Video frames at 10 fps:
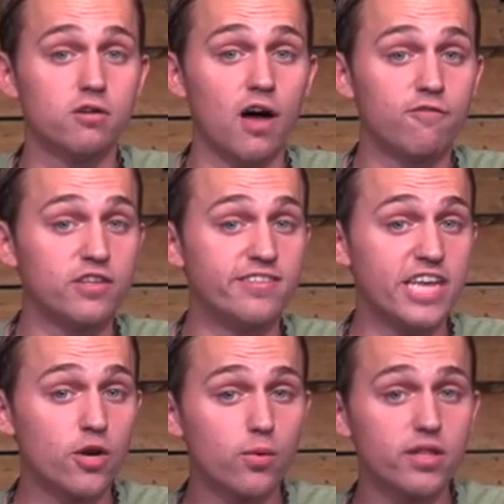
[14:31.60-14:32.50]
of
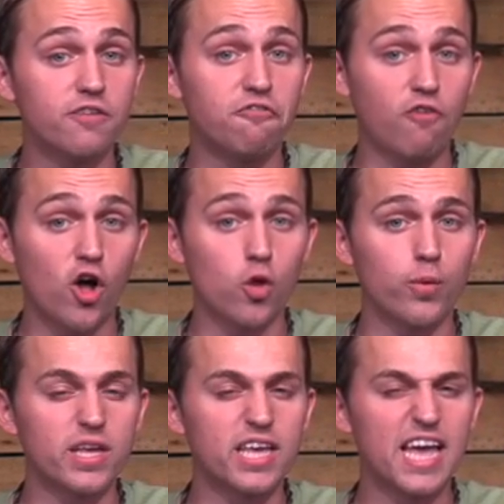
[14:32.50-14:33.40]
continually
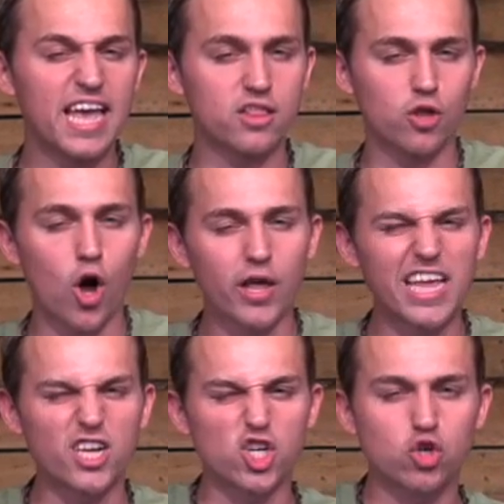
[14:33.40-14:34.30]
following and
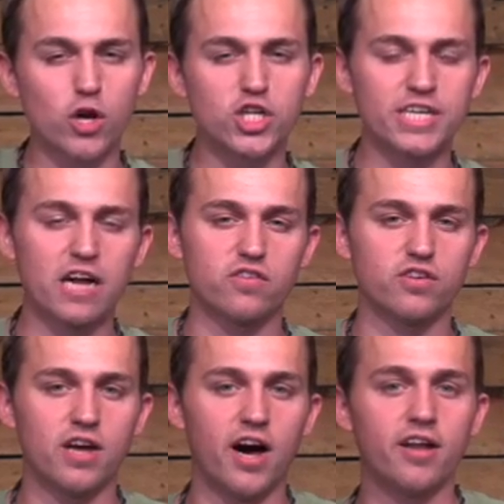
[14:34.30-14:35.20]
longing and stretching out to
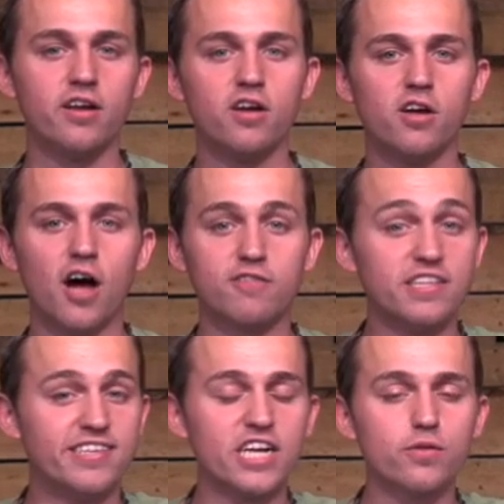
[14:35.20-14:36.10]
God, of
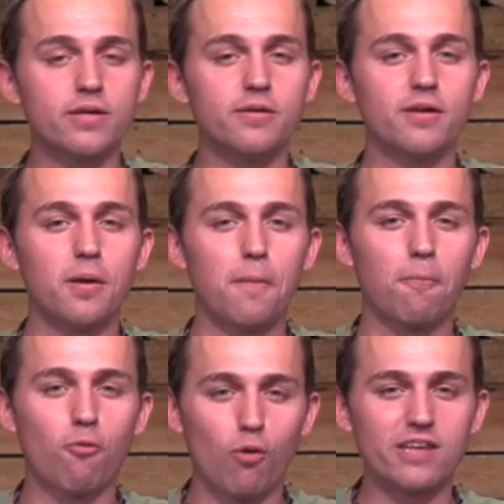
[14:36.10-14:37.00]
continually
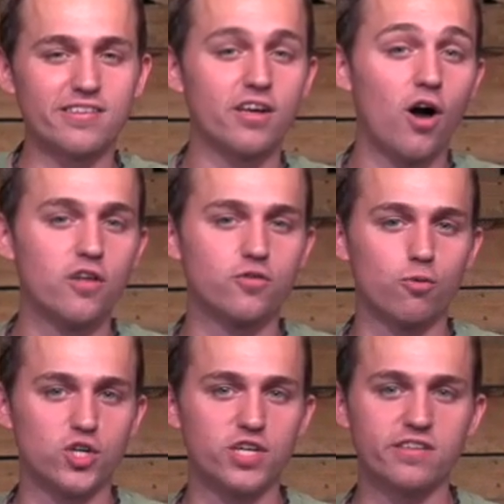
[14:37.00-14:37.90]
pressing on
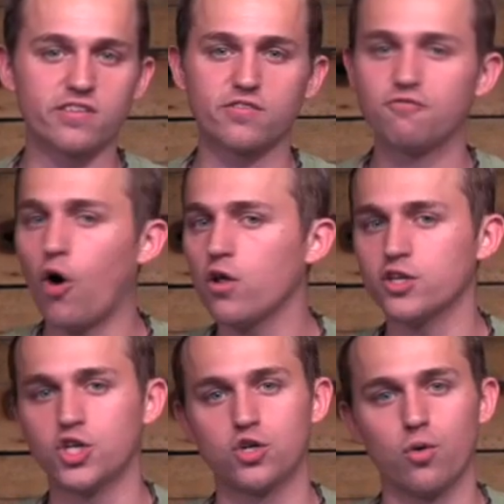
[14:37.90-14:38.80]
towards Jesus, fallen
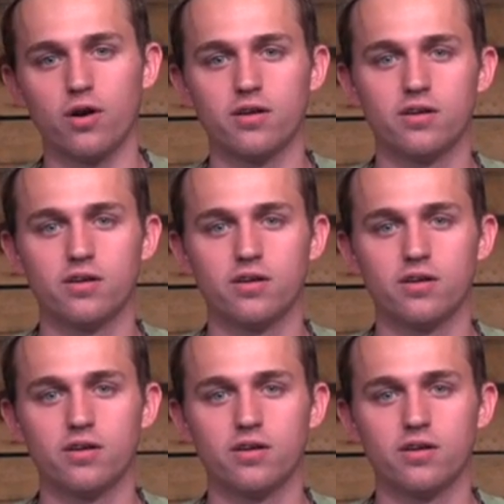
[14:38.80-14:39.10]
short.